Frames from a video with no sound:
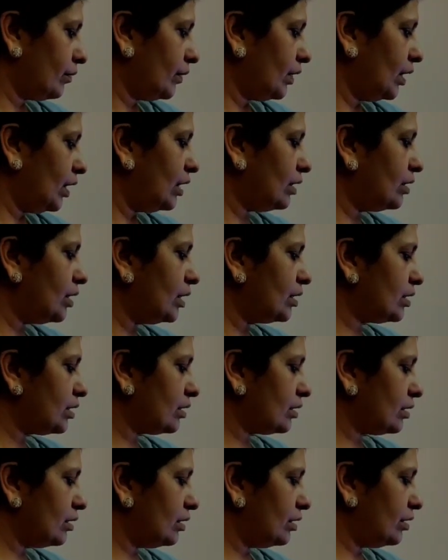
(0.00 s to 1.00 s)
In
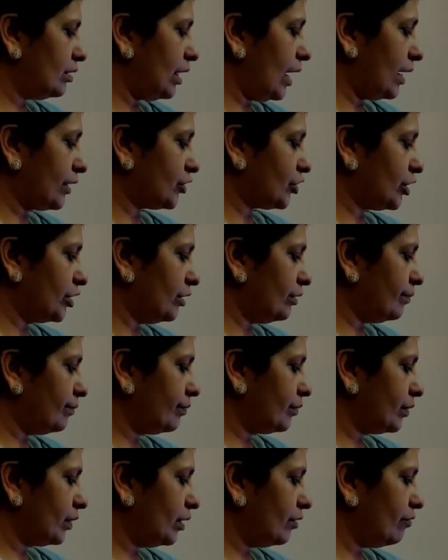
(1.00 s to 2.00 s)
this reaction,
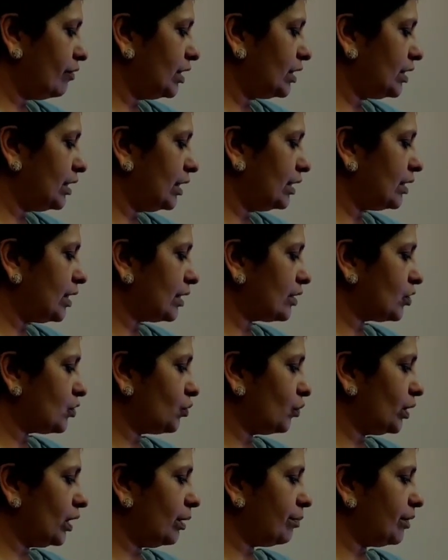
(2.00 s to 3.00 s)
we see that
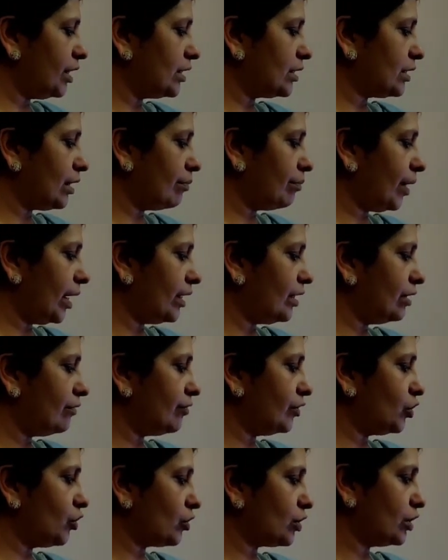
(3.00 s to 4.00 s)
sodium is combining
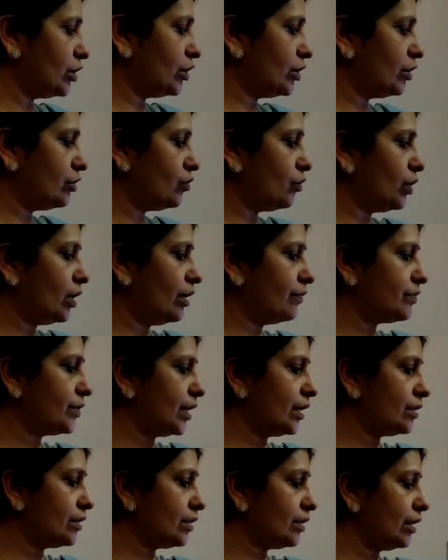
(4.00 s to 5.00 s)
with oxygen to give
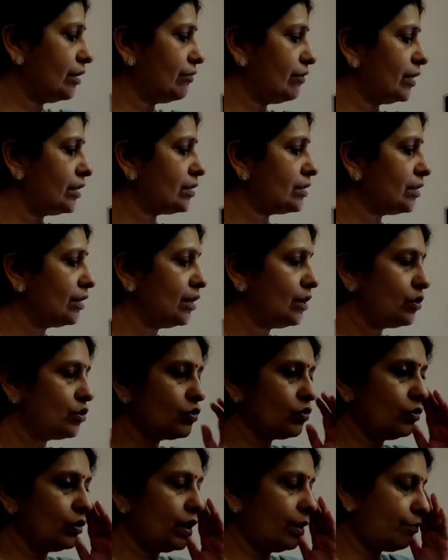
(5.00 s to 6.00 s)
us
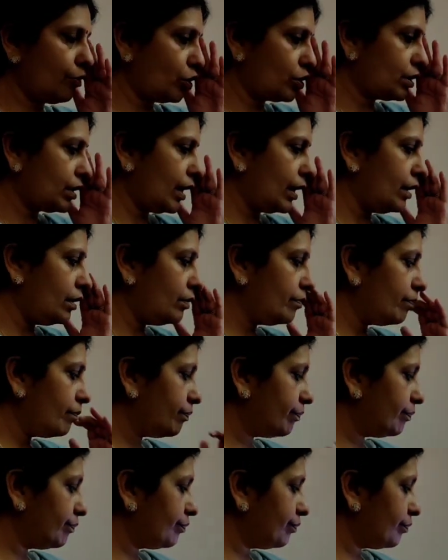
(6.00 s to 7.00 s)
sodium oxide.
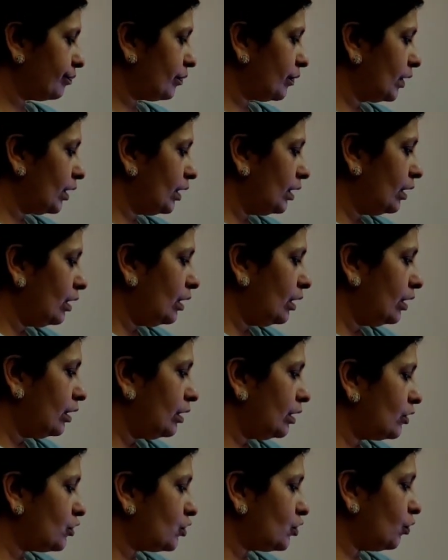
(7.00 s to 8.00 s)

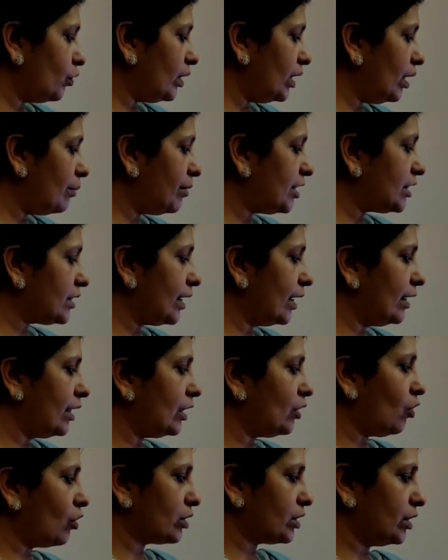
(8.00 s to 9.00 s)
Now sodium is
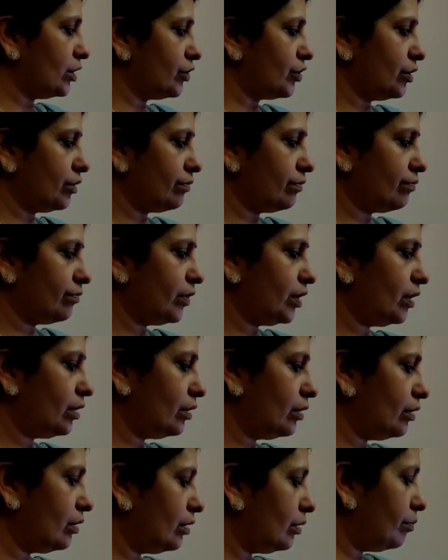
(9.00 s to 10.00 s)
gaining oxygen
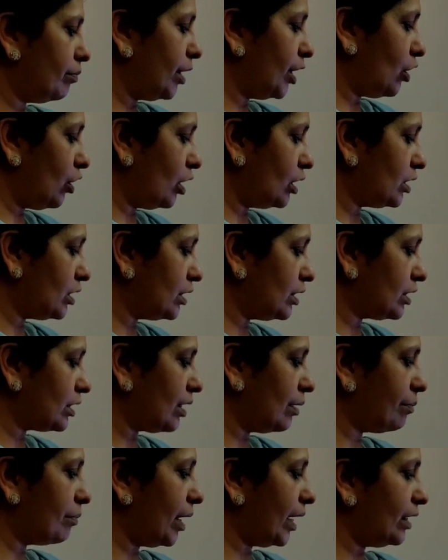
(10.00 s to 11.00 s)
because it is
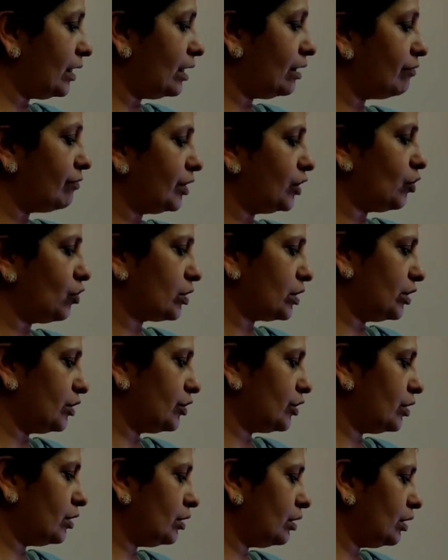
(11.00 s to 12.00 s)
combining with
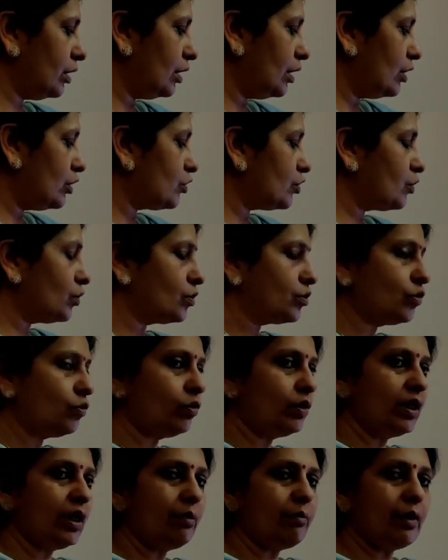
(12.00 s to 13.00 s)
oxygen. So
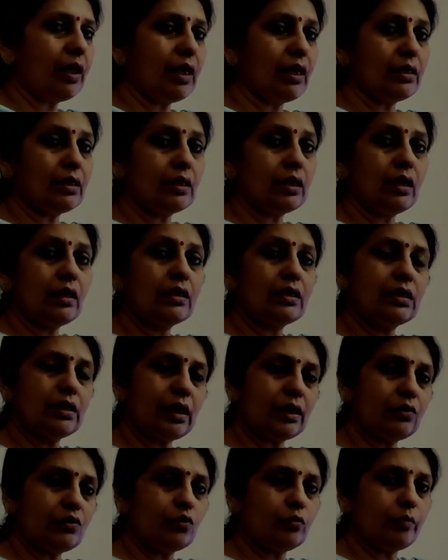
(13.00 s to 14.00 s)
sodium is
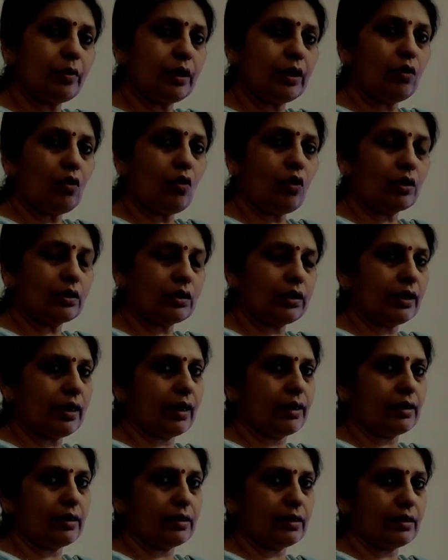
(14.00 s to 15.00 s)
said to be
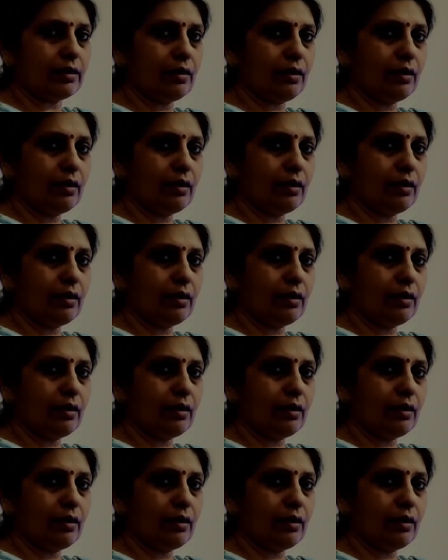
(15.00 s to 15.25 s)
oxidized